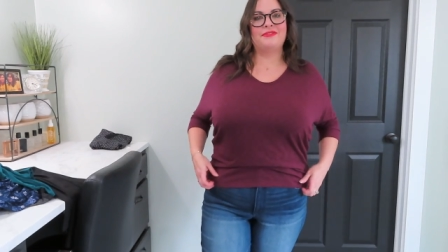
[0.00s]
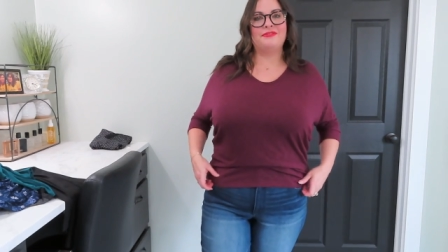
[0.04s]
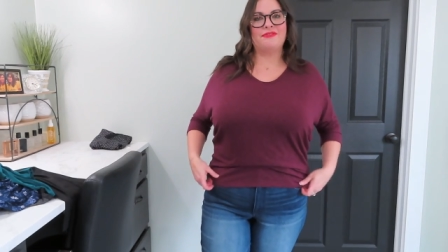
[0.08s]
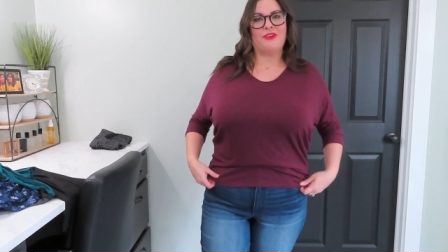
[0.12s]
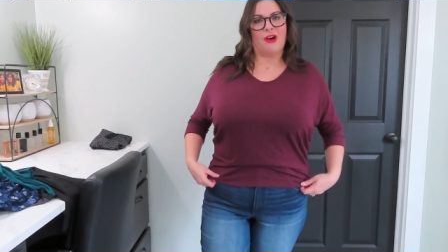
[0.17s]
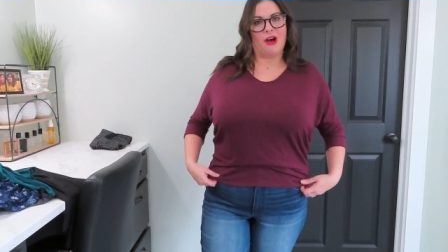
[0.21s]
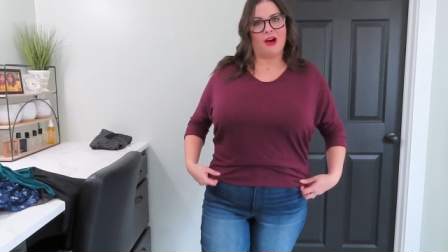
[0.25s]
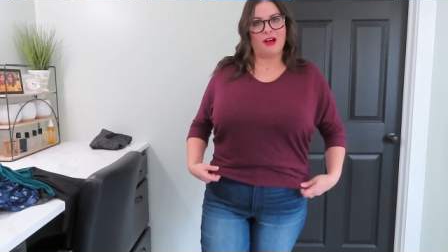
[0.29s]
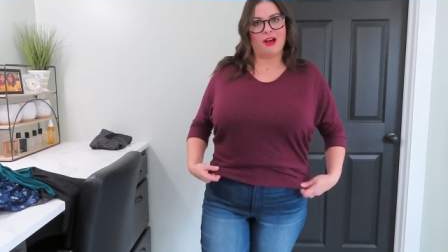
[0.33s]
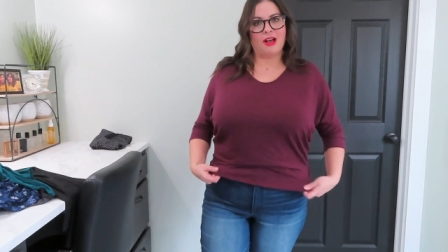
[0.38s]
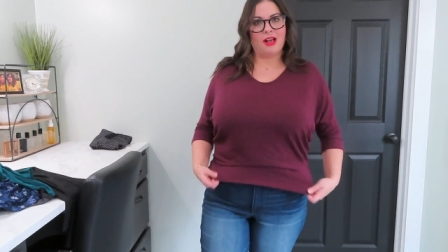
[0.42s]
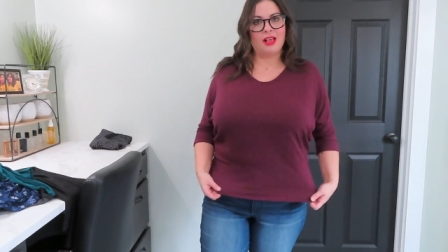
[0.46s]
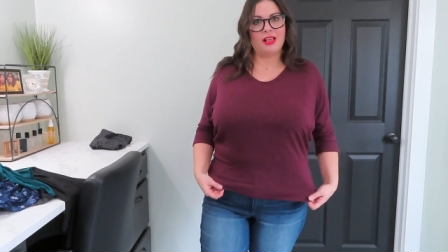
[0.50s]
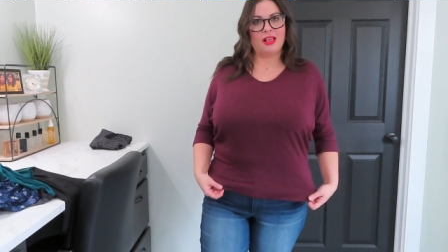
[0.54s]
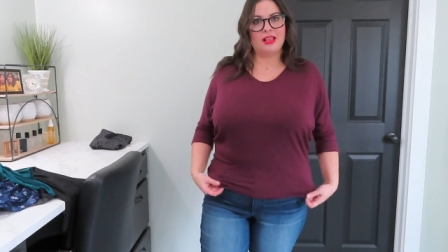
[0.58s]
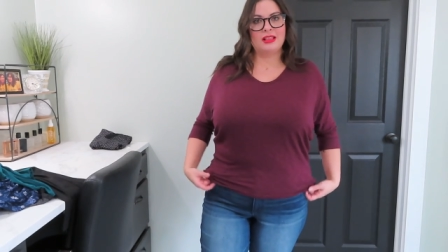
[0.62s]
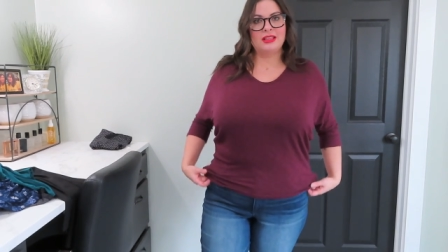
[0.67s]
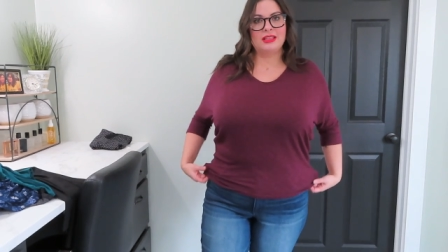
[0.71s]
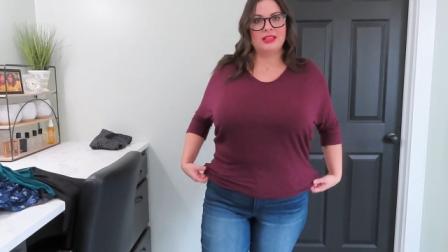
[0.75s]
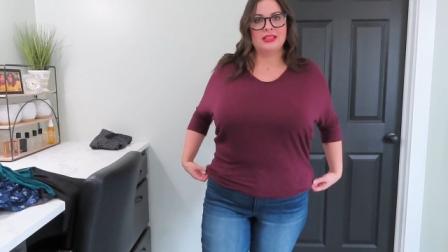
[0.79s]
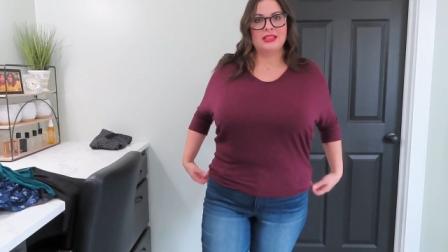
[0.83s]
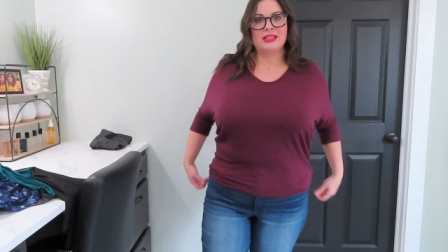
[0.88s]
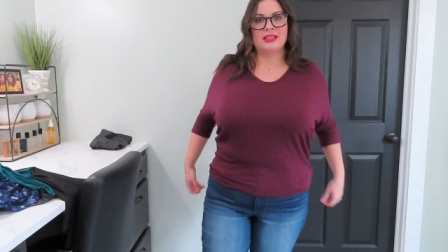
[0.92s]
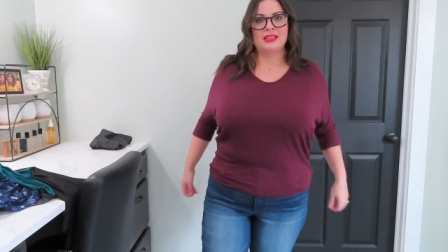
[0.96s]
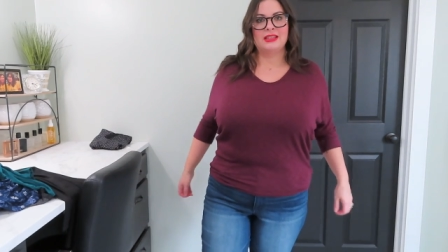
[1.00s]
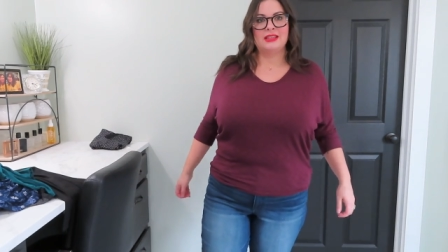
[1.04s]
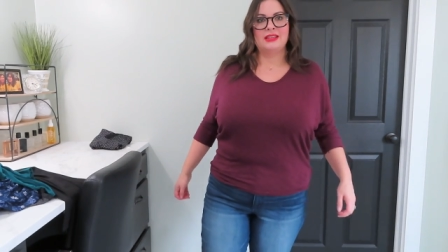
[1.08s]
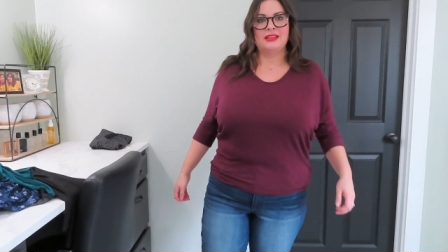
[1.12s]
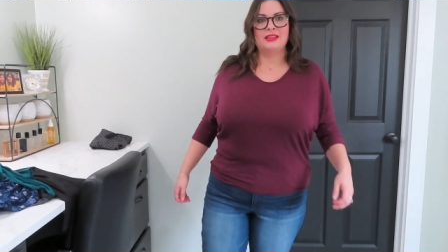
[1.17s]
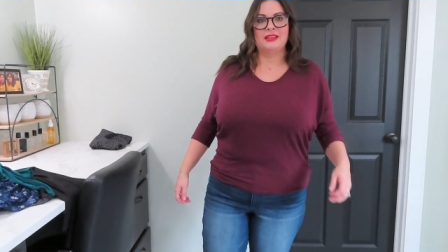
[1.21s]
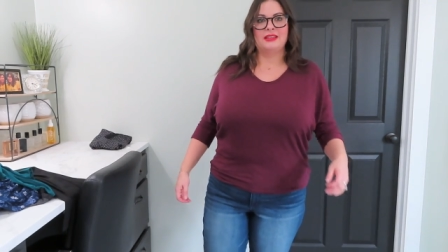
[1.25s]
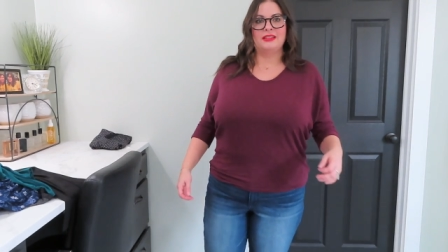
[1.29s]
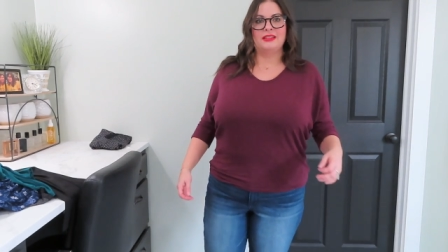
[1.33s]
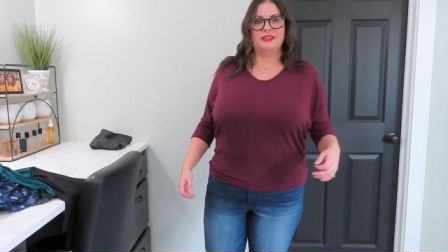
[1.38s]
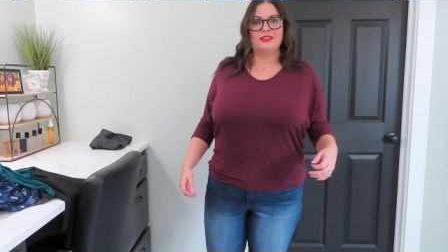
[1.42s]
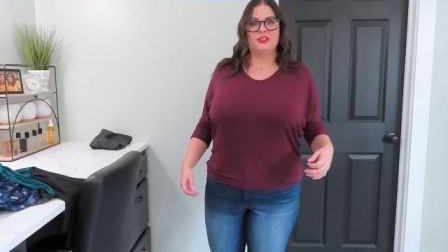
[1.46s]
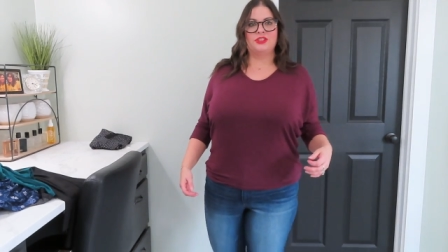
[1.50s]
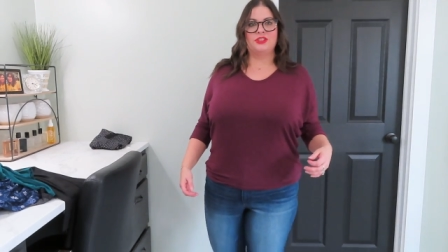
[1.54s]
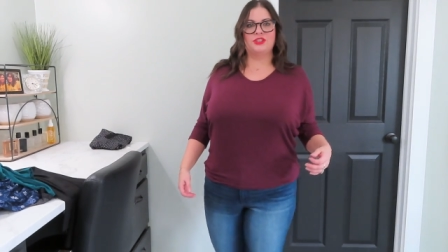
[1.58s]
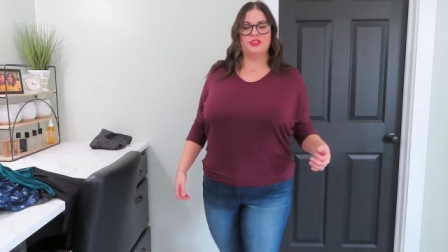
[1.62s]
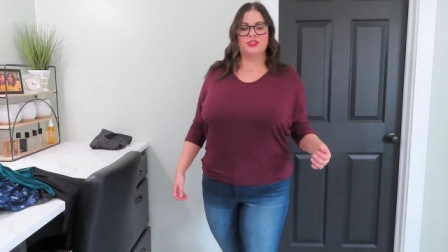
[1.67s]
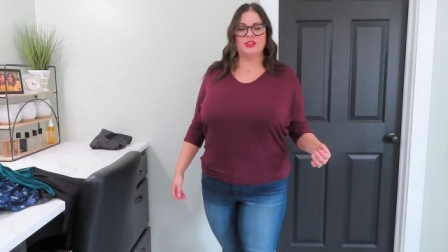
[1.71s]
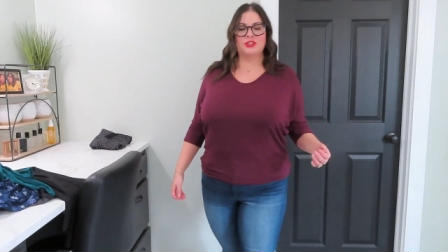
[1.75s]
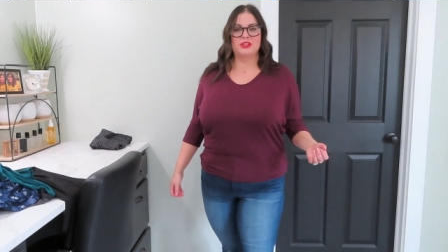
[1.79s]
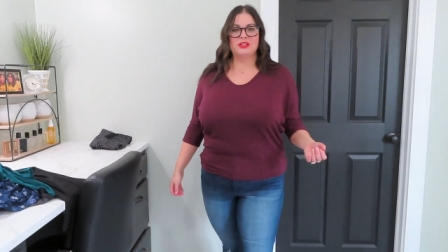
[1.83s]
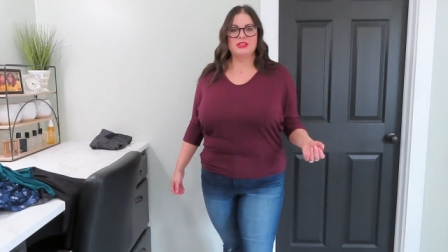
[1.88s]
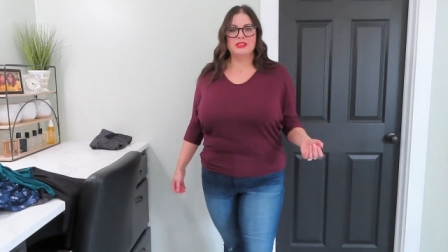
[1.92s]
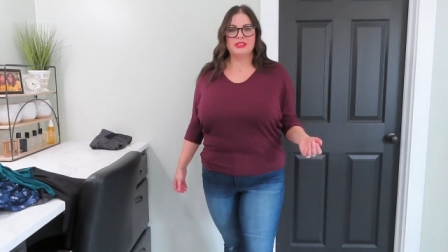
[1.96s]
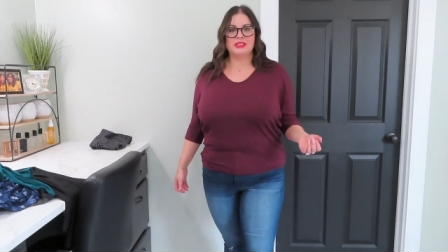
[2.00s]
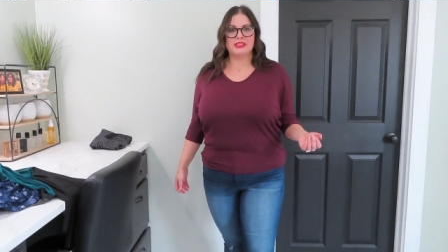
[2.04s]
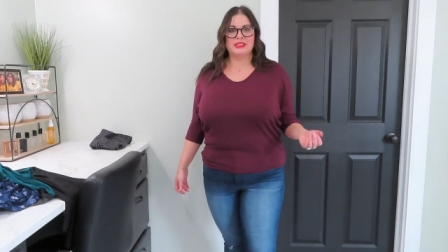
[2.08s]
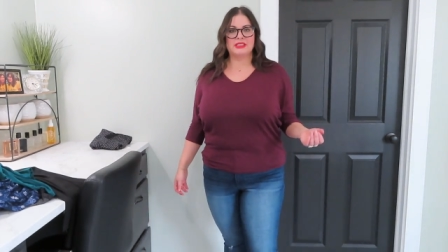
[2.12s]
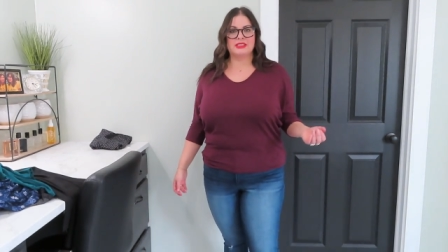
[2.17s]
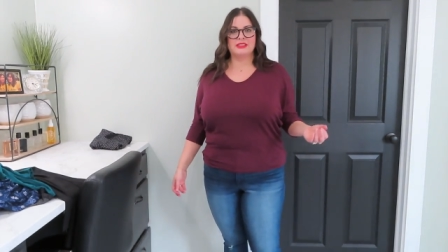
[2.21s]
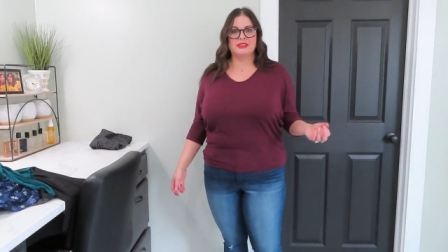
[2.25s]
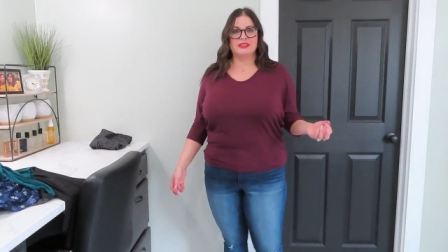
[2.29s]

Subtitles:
fall shirt,